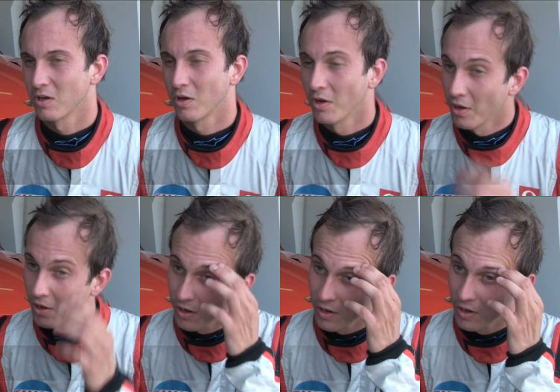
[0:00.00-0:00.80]

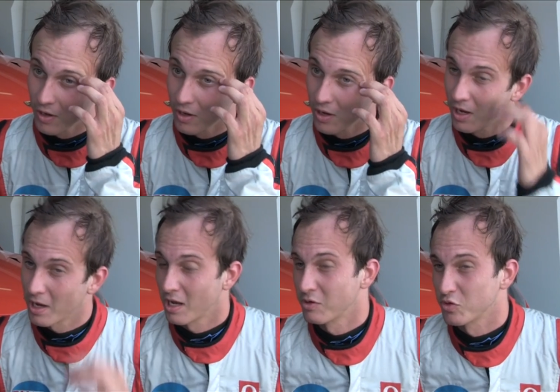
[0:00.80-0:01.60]
Uh,
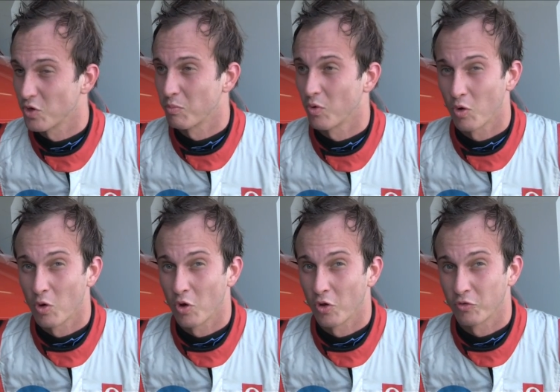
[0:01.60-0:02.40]
I had the,
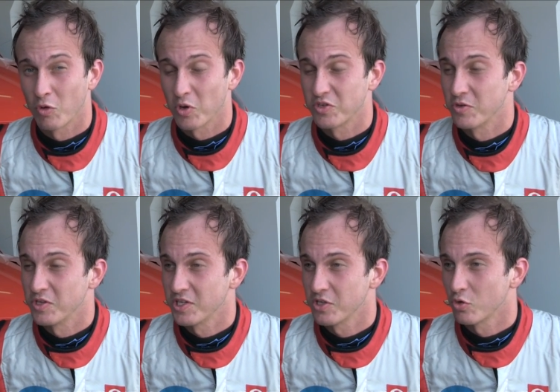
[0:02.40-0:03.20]
uh, the
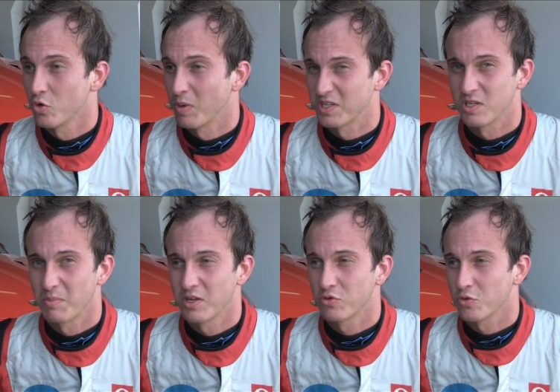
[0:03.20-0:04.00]
opportunity to
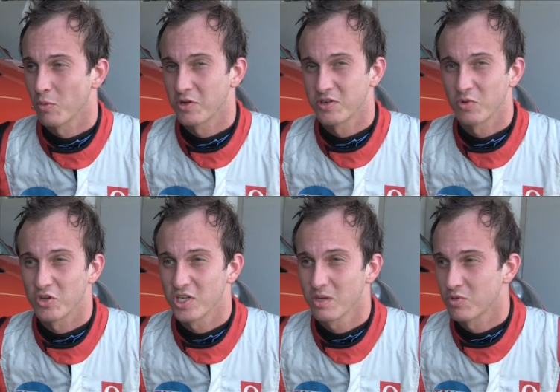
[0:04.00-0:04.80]
participate to the World
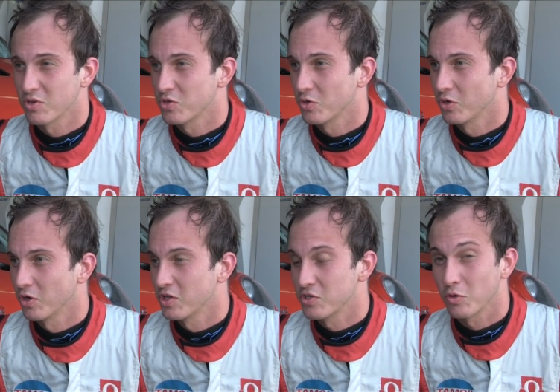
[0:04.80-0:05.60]
Championship,
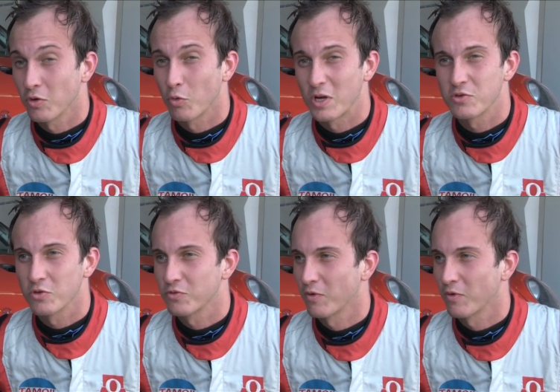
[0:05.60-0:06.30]
so it's a great news